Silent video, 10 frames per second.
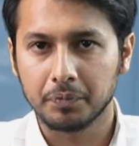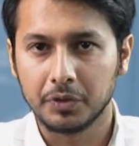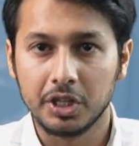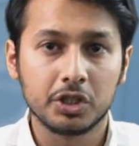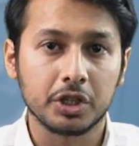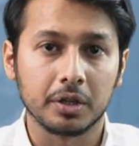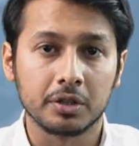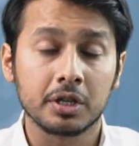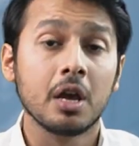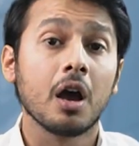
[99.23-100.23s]
These
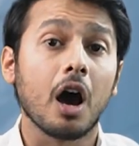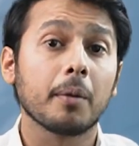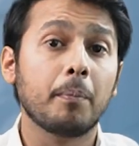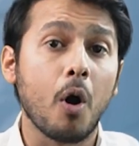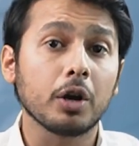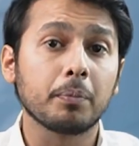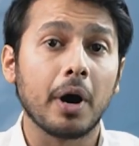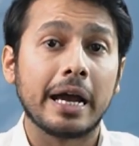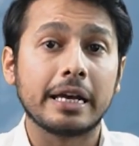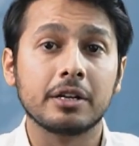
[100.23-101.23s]
shares are bought
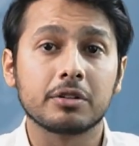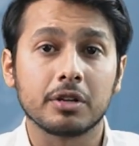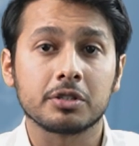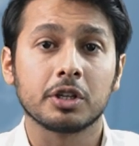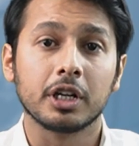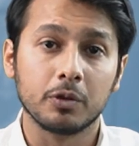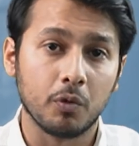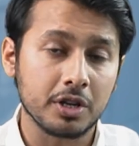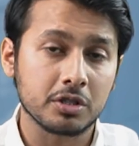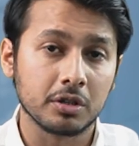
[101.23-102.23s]
by interested
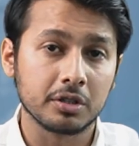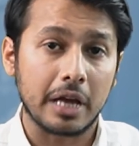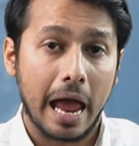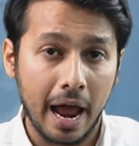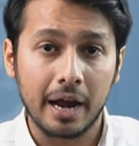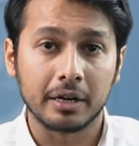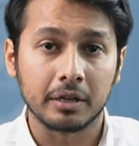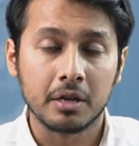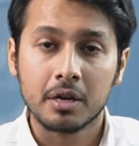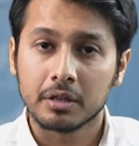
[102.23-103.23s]
investors,
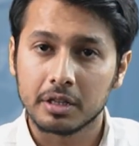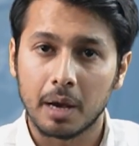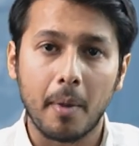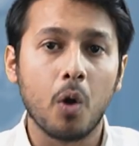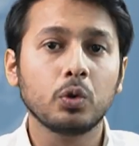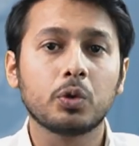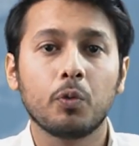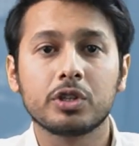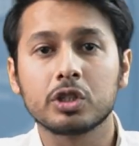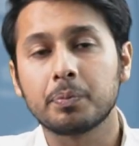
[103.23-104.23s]
and the amount
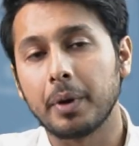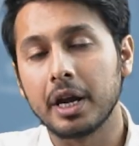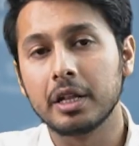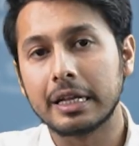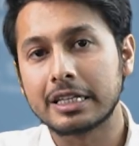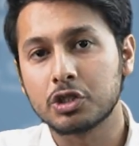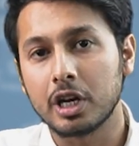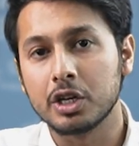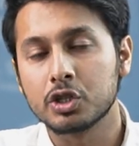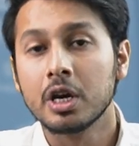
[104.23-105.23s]
which is paid in
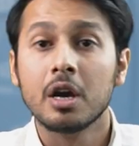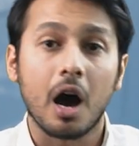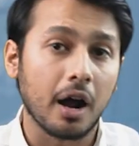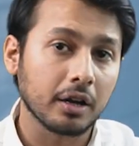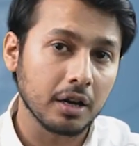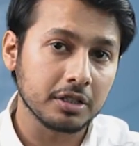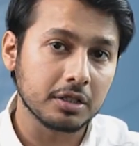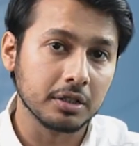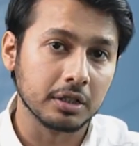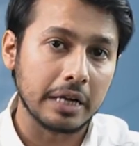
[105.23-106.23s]
exchange are
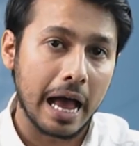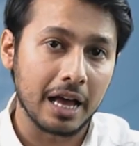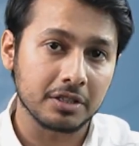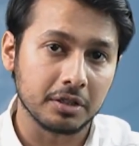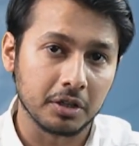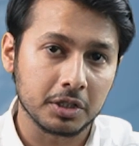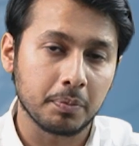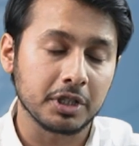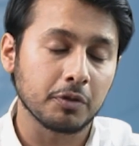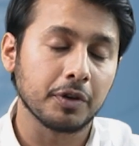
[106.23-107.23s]
considered as their
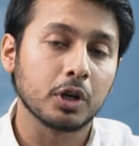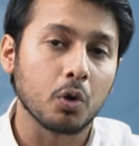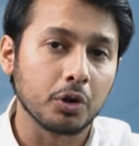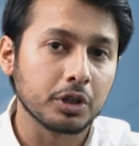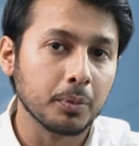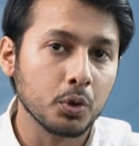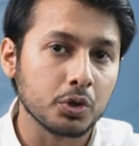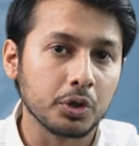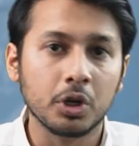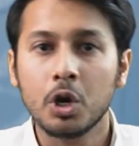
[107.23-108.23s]
specific
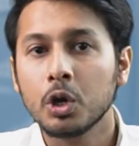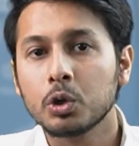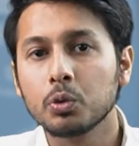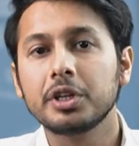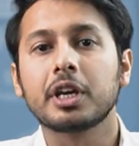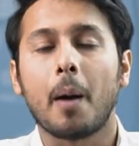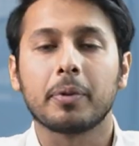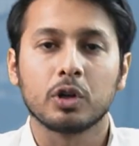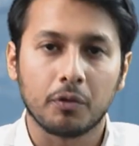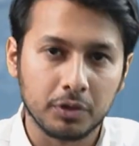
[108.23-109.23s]
contribution to the
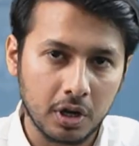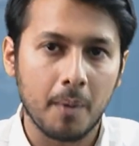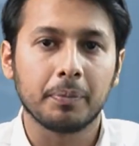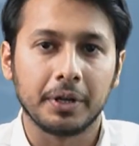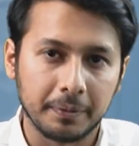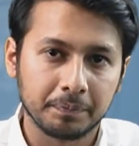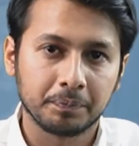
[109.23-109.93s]
capital of the company.